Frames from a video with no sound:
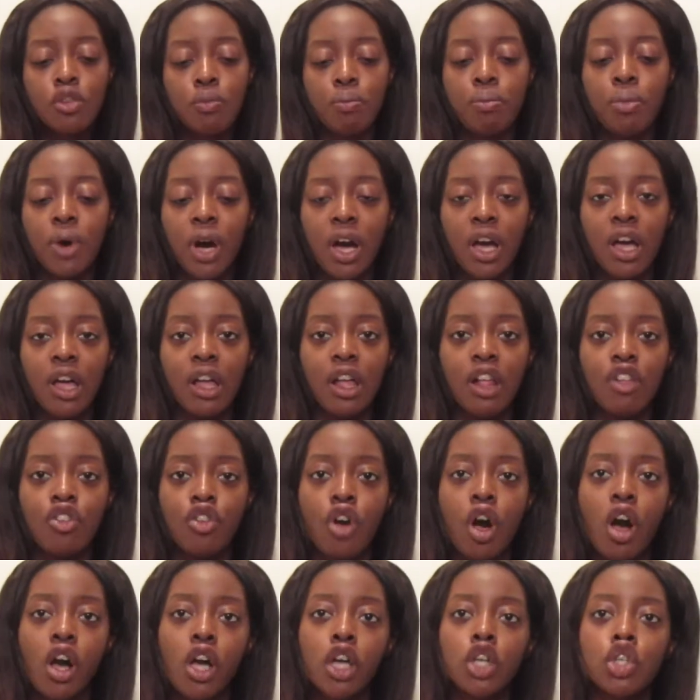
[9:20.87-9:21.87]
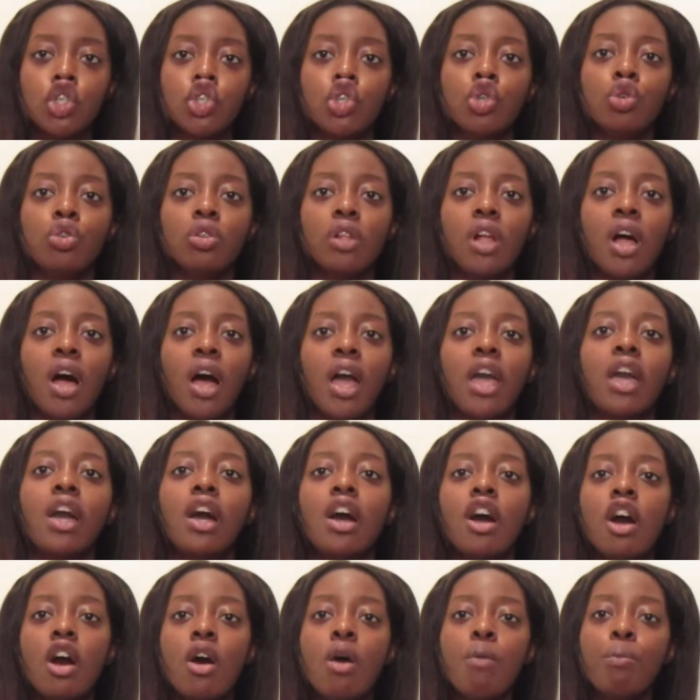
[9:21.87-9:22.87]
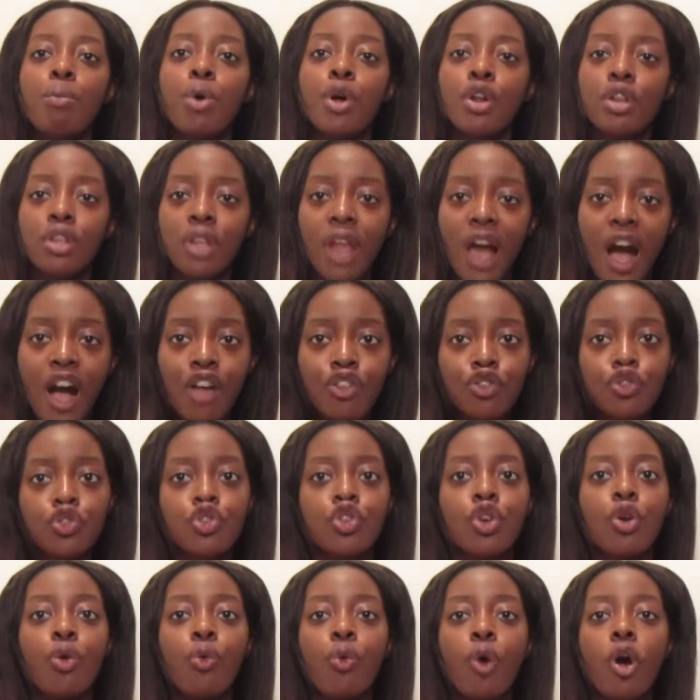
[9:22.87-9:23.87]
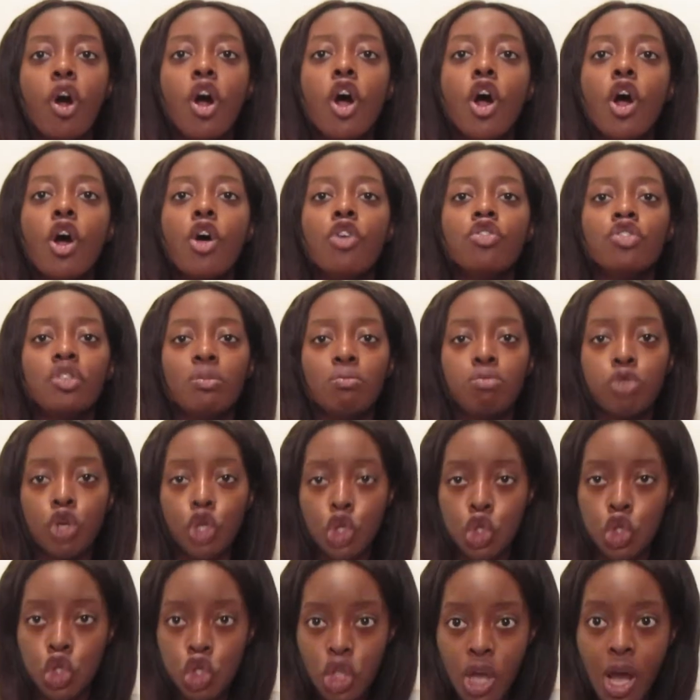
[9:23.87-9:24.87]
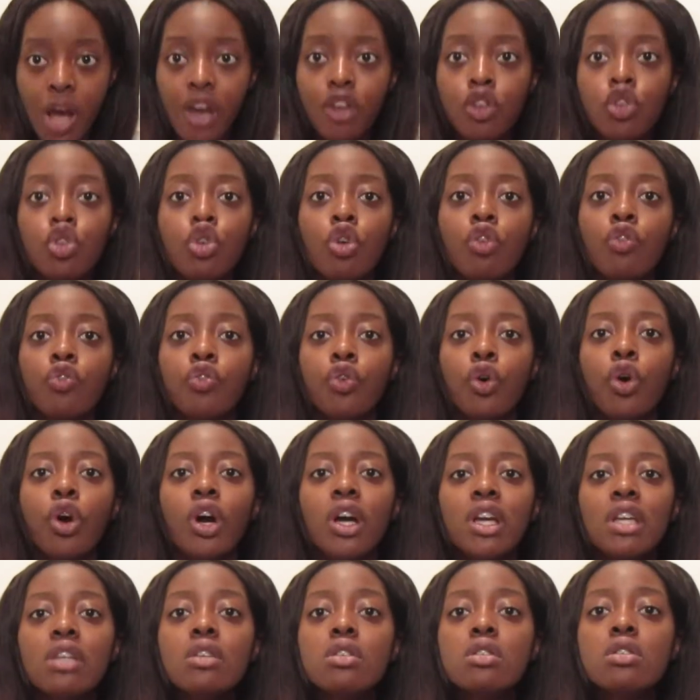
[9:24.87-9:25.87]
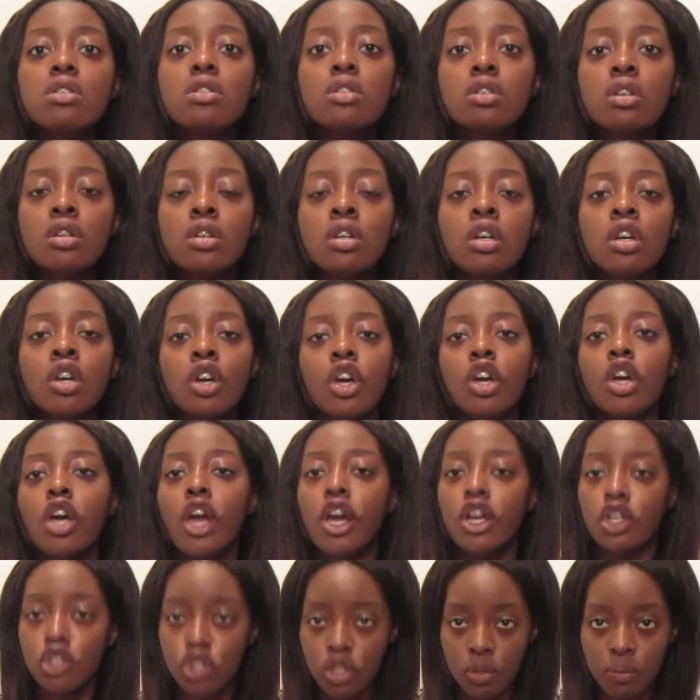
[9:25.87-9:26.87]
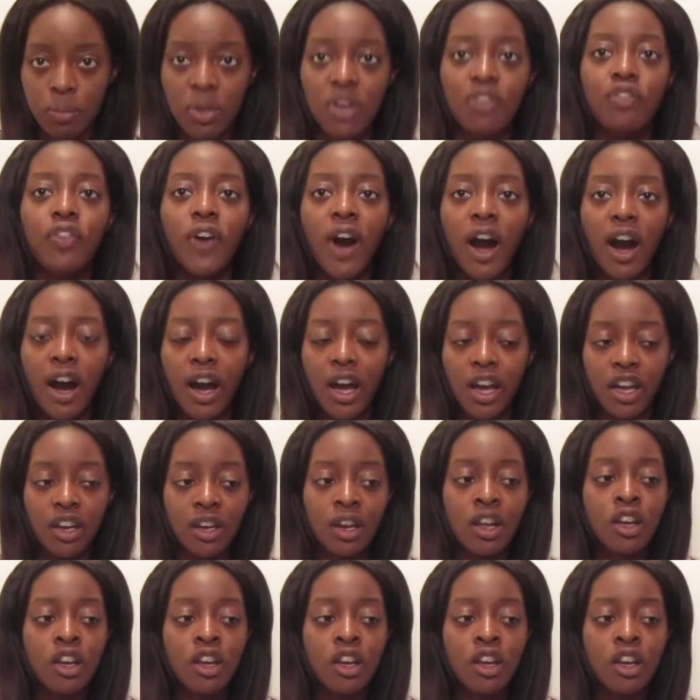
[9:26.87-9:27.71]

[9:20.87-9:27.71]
But as long as you like pronounce your words and project your voice, it should be fine.